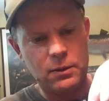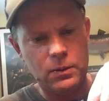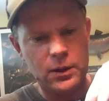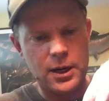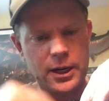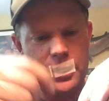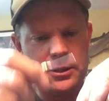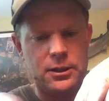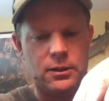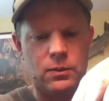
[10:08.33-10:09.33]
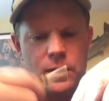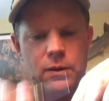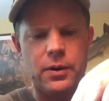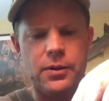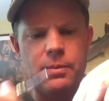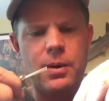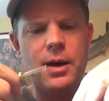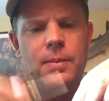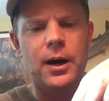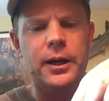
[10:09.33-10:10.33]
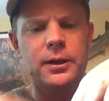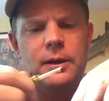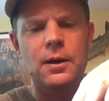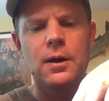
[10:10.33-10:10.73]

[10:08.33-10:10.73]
A whole lot easier to work with in my mind.